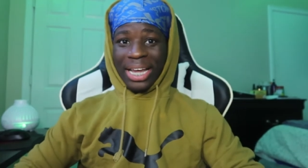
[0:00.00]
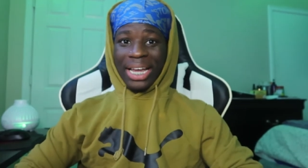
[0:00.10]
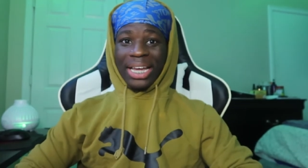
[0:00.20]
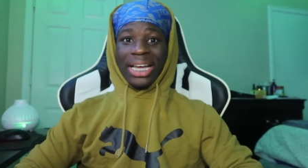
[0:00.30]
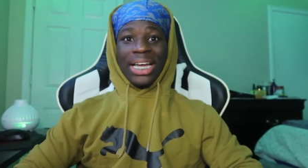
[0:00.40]

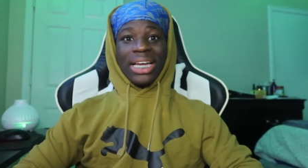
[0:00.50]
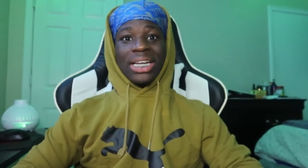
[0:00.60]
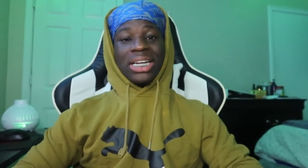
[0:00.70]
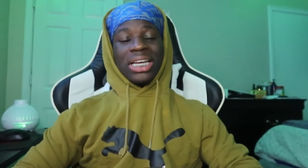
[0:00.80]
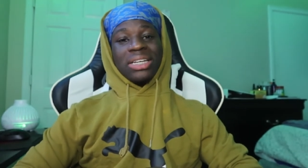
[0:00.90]
and,
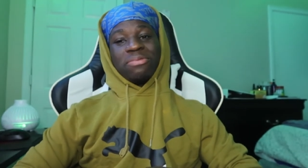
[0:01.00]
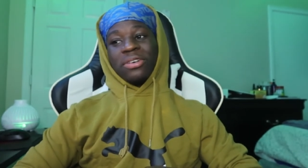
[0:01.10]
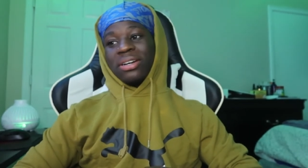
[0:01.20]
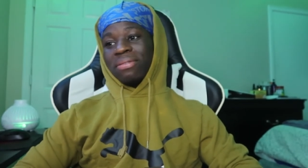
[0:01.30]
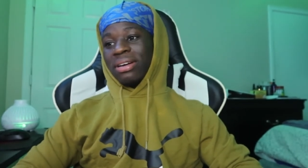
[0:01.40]
and, and
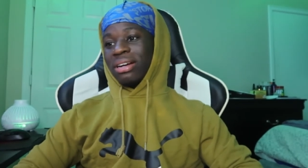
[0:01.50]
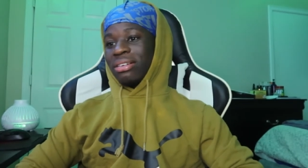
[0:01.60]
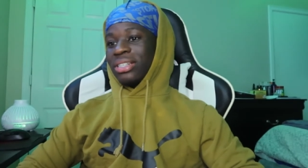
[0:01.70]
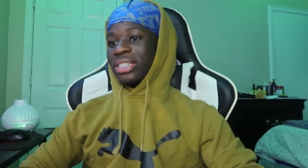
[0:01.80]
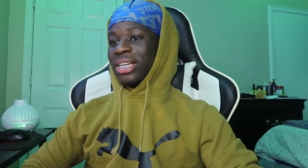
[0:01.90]
fuck
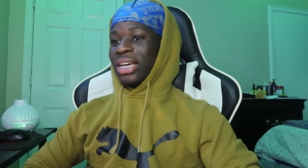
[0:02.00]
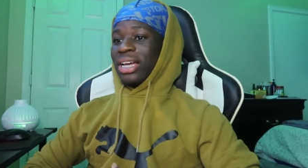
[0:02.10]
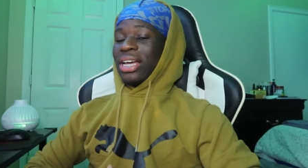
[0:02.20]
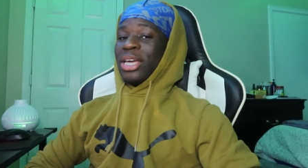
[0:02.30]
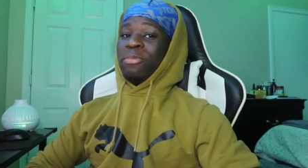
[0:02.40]
around and
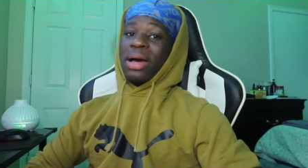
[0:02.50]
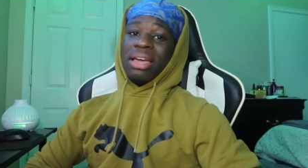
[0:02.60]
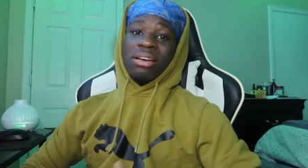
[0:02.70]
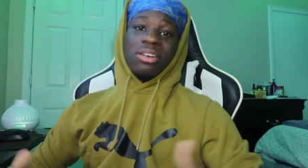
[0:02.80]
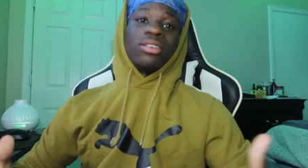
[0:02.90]
he
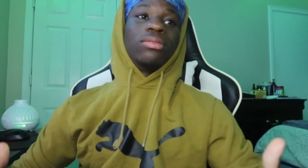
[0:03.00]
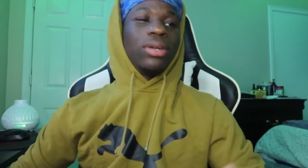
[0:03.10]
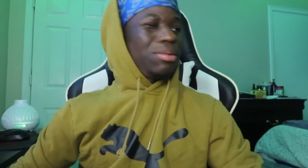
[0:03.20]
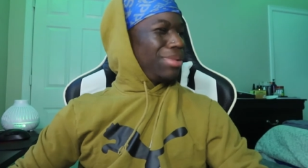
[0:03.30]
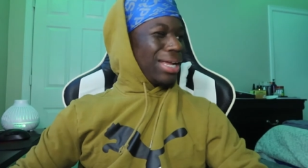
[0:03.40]
might come.
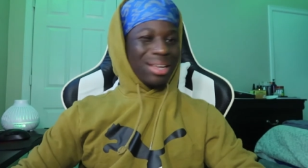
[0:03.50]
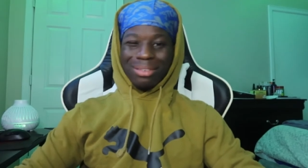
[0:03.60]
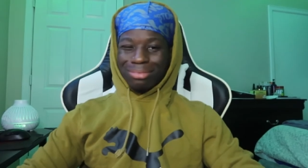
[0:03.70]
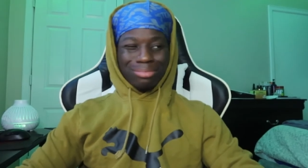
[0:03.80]
I'm like,